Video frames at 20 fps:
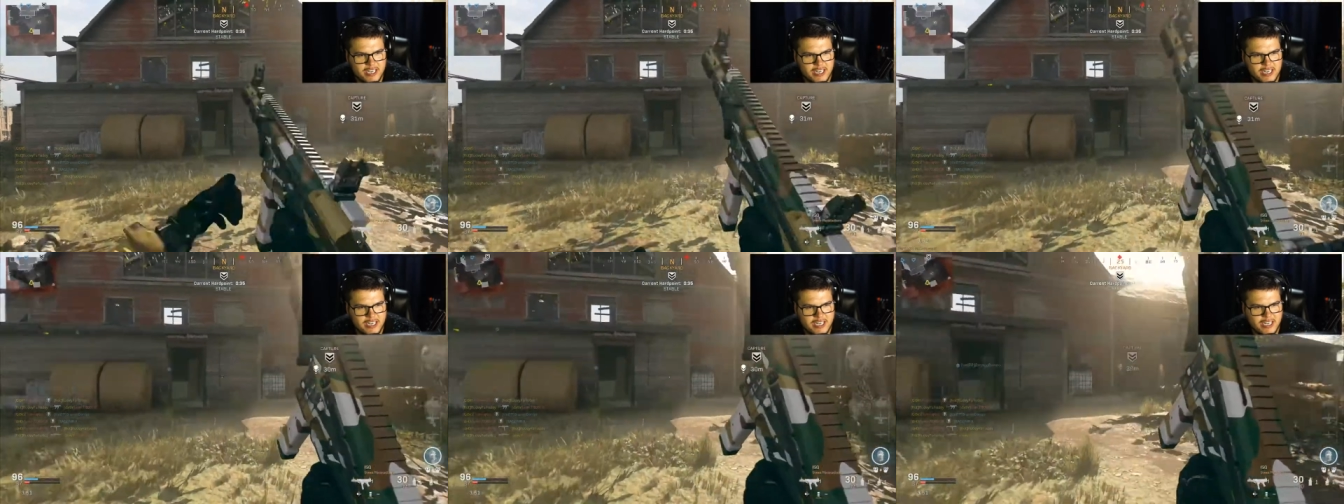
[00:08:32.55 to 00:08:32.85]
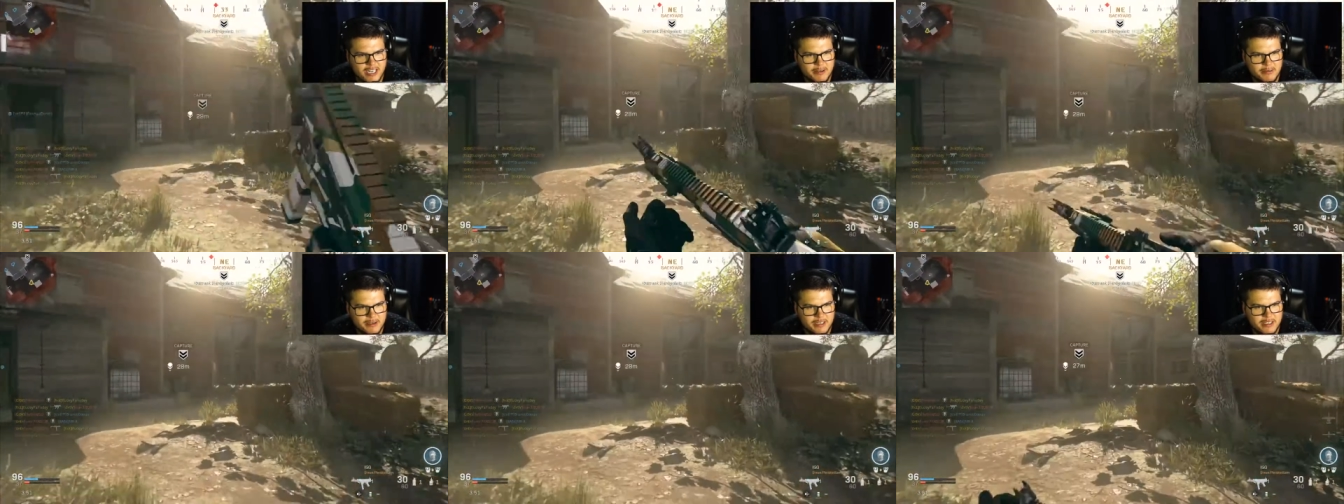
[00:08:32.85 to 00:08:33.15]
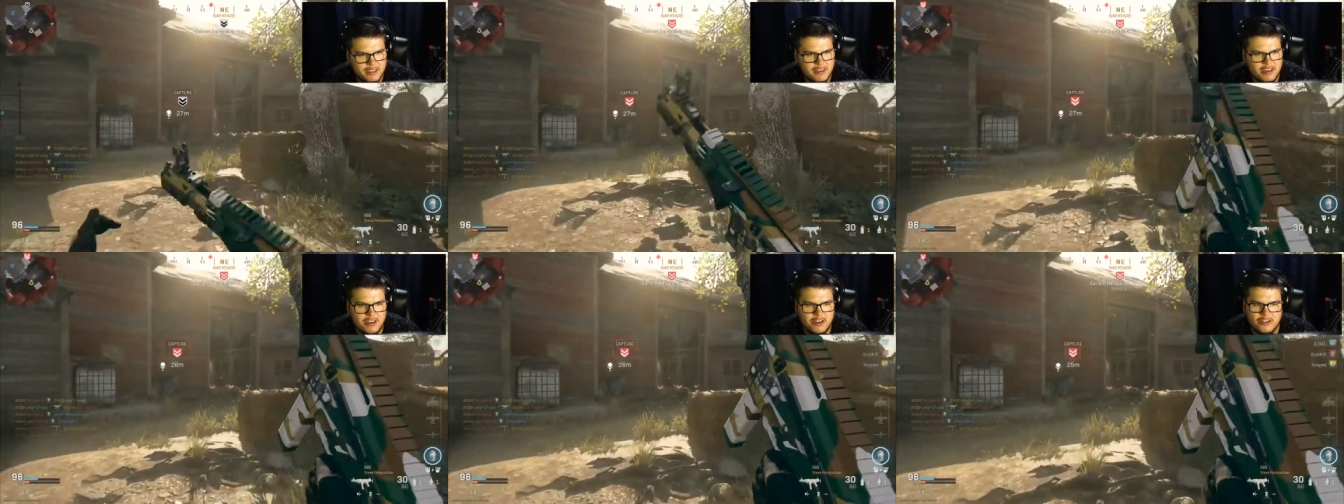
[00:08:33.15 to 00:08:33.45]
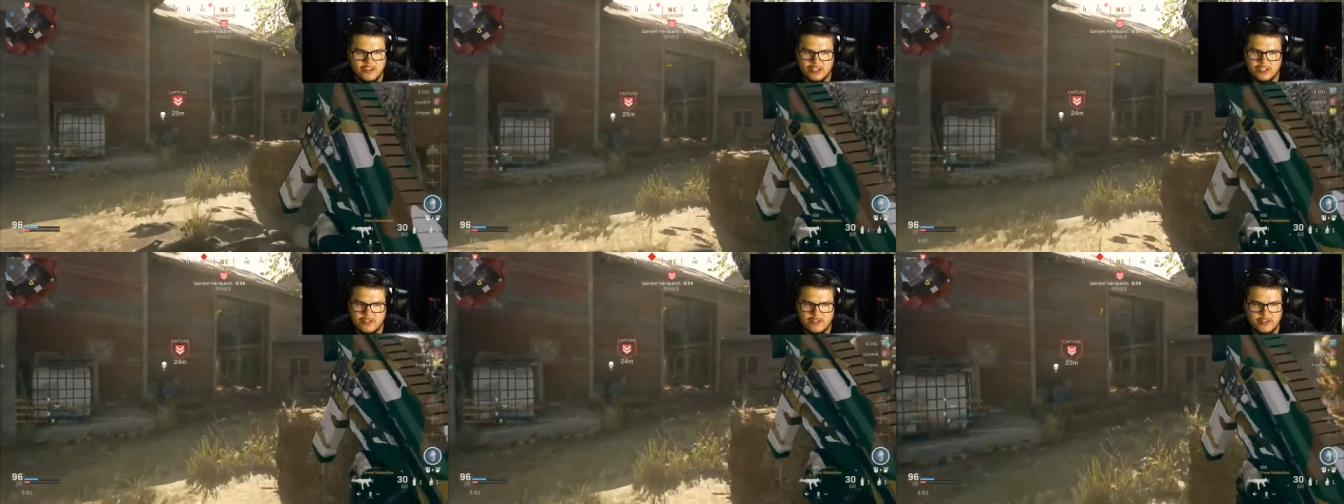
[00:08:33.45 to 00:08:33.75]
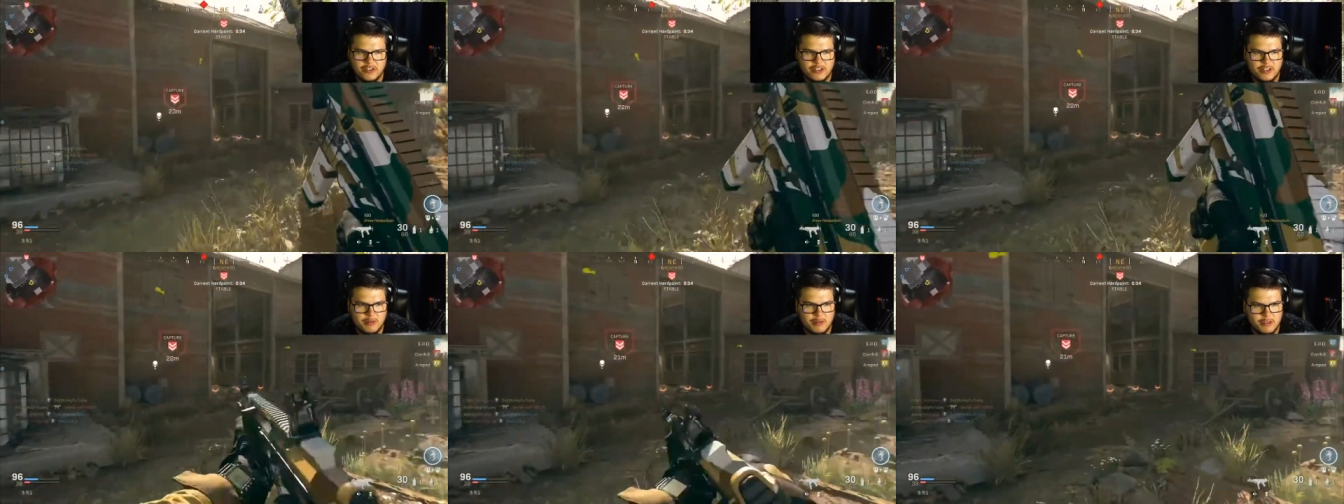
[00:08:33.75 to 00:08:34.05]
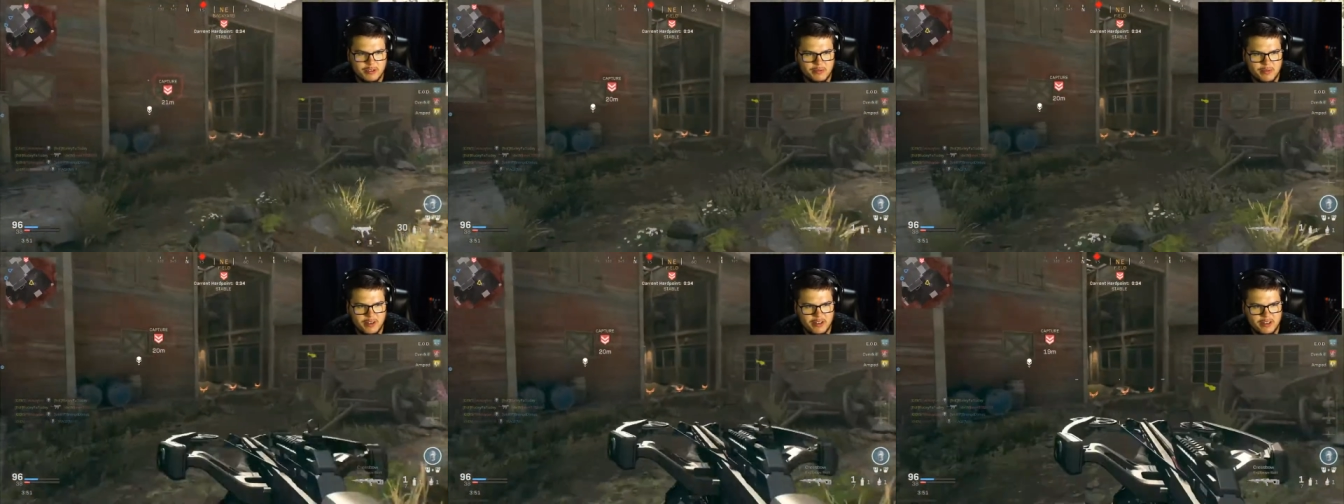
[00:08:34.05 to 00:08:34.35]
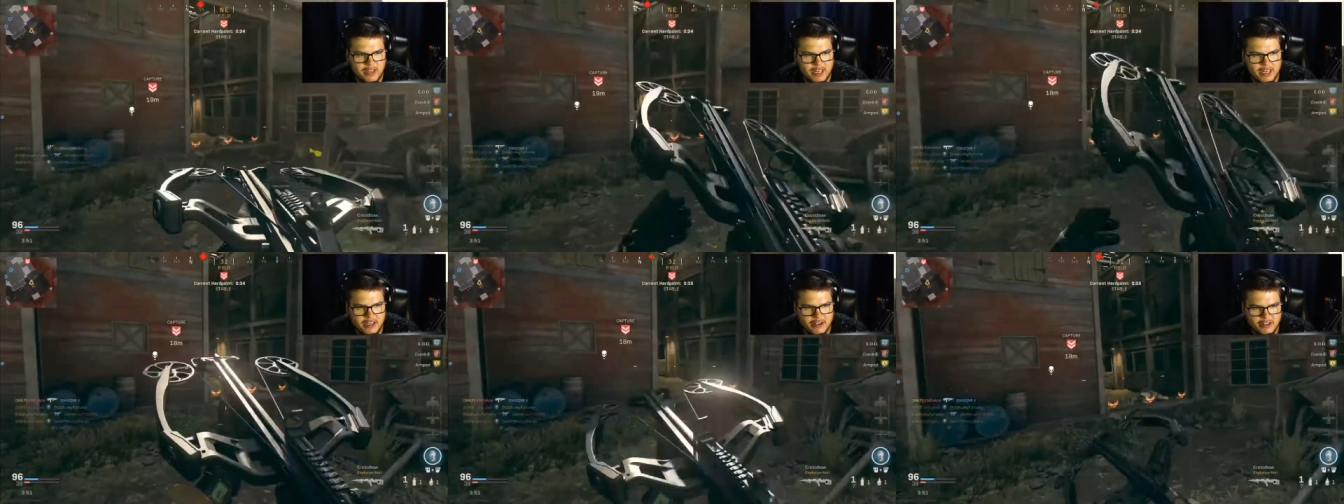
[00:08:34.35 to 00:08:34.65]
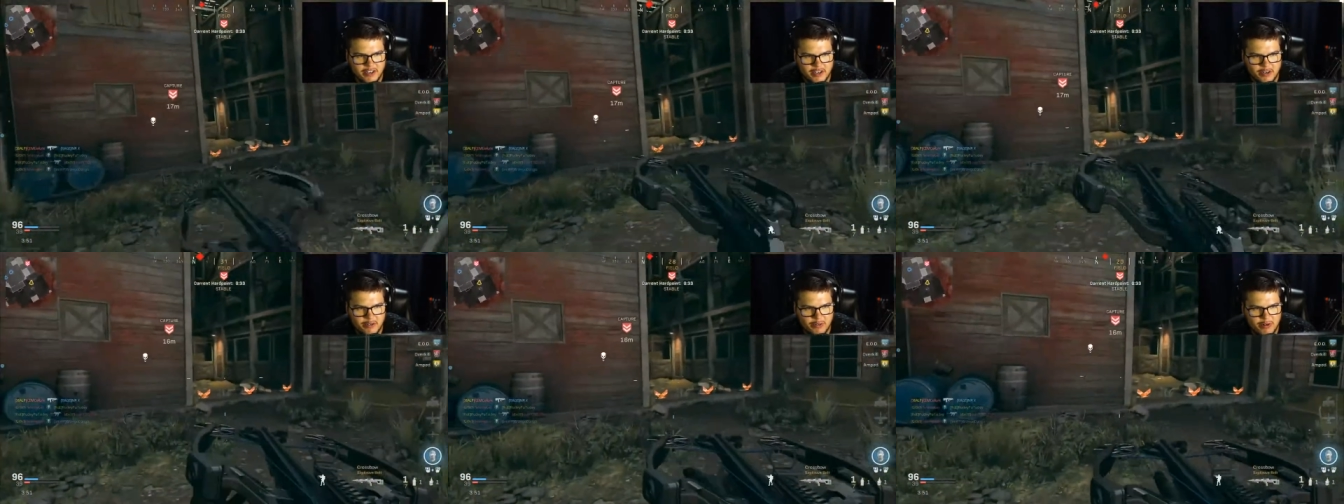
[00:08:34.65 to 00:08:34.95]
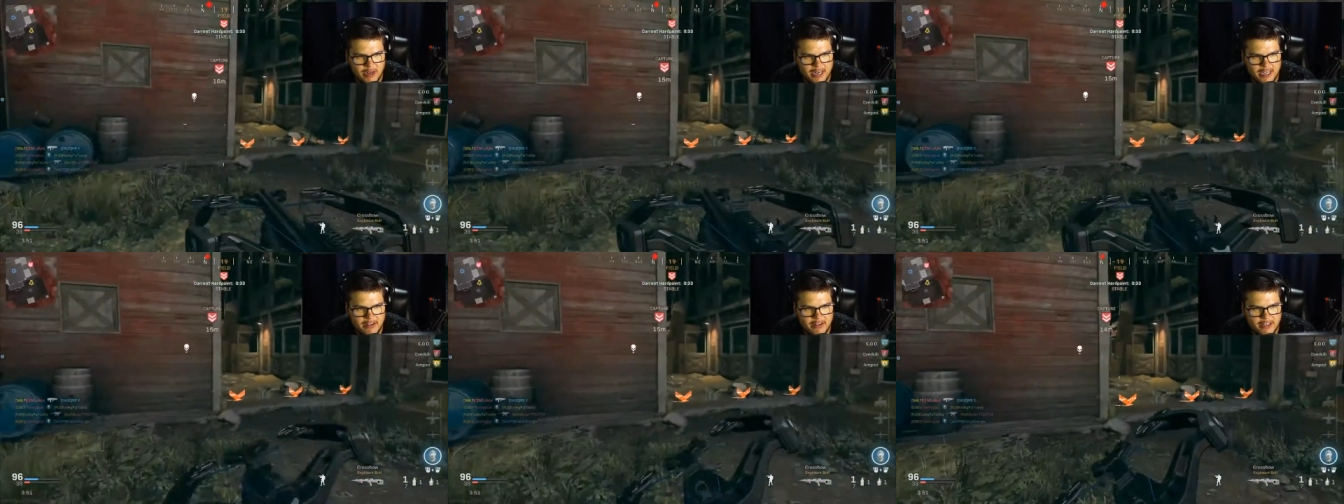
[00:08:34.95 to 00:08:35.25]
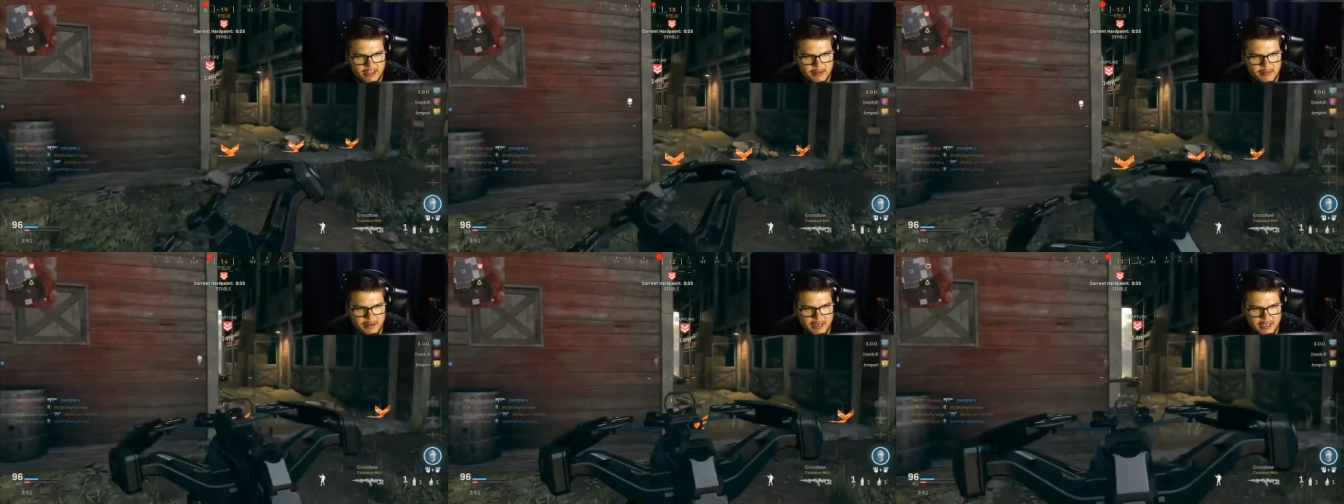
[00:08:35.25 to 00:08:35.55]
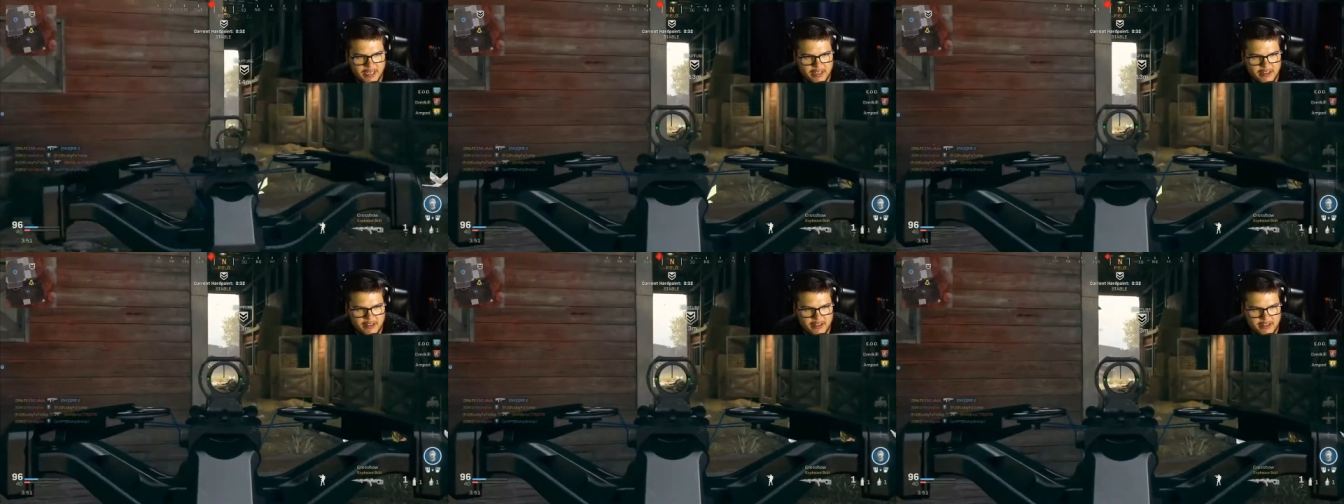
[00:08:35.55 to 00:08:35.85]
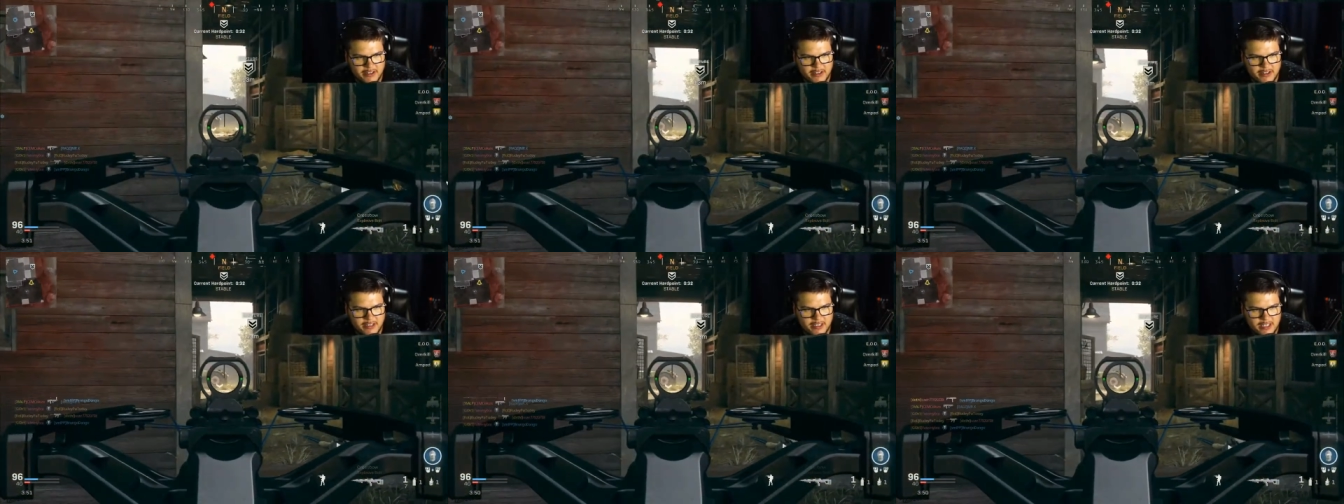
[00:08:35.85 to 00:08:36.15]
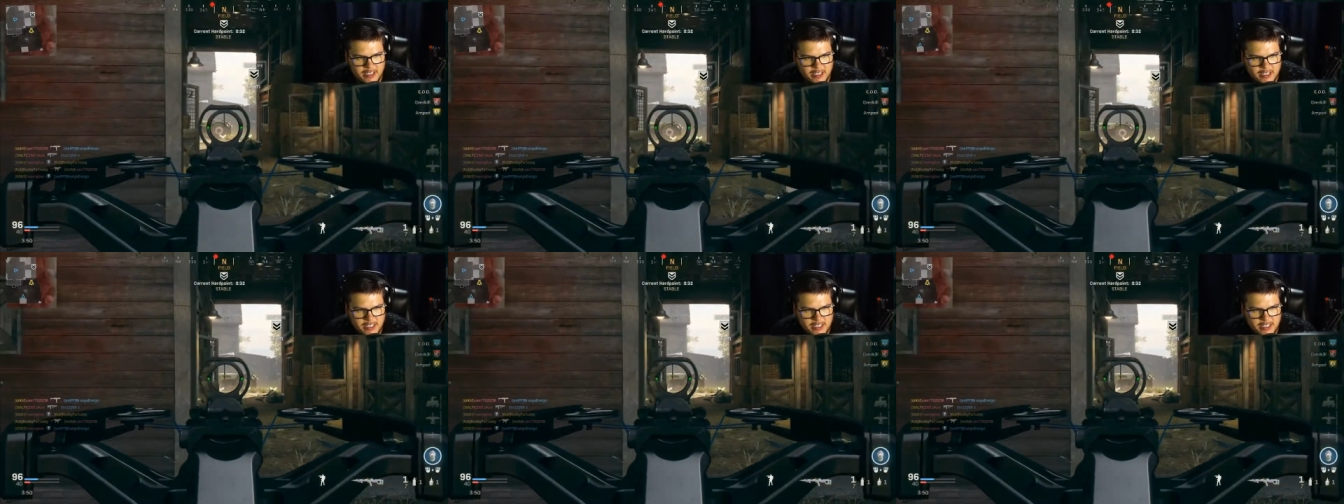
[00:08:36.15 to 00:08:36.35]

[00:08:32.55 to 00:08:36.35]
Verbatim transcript: guy got me. Oh dude, this feels so much better not hearing a crackling in my ear, dude.